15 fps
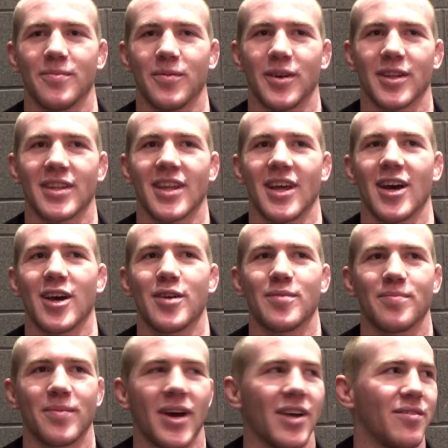with uh,
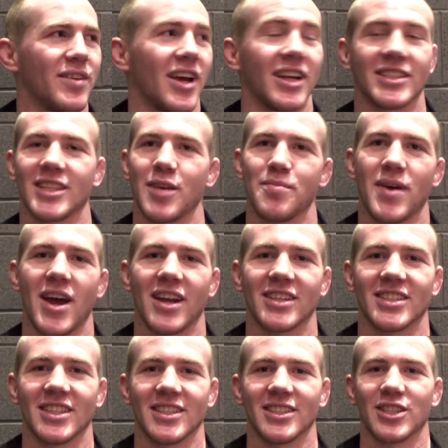my fiance
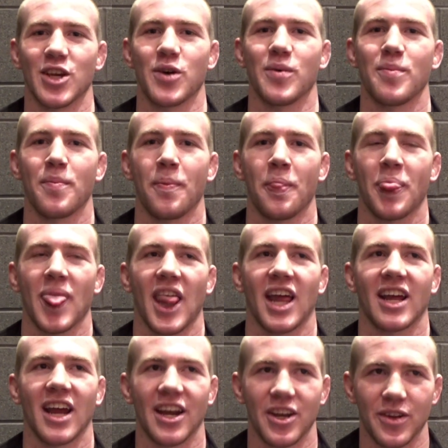Madison. So
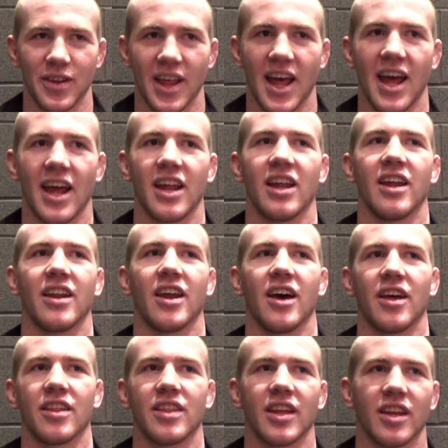got to do that, and
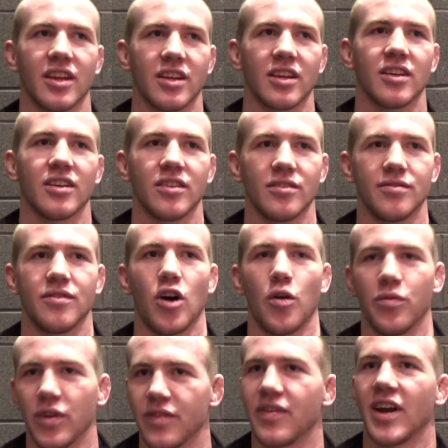I uh, think
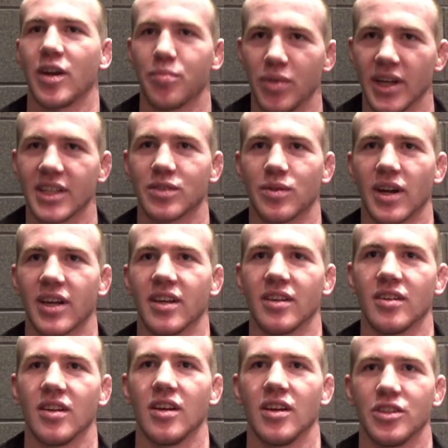hopefully find a place where I can
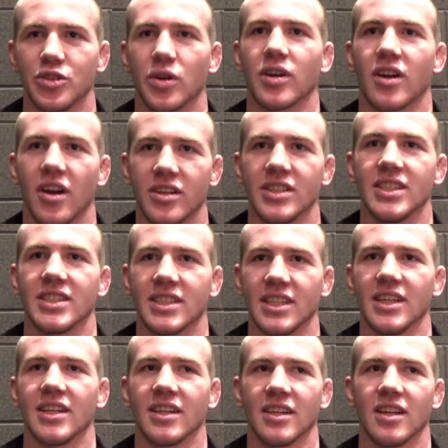join an RTC
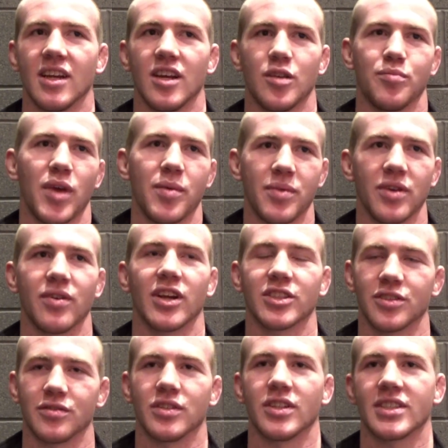and maybe
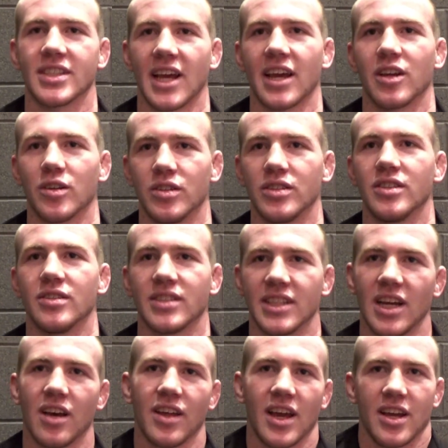wrestle for a cycle or two,
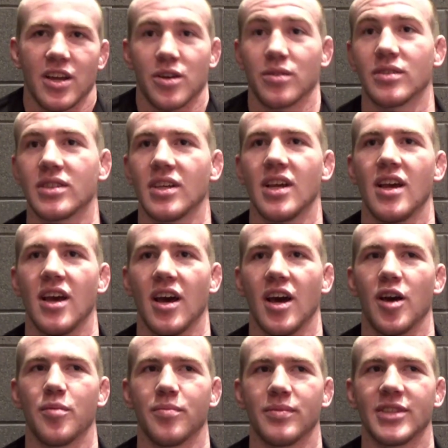see how that goes.
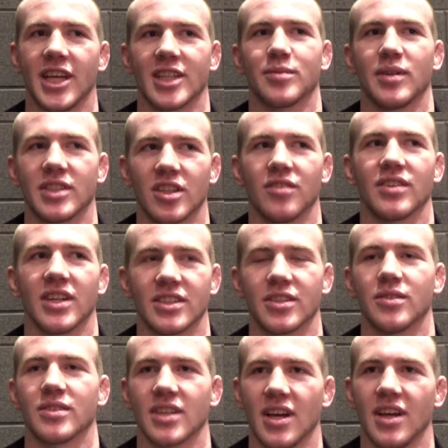Um, test myself against those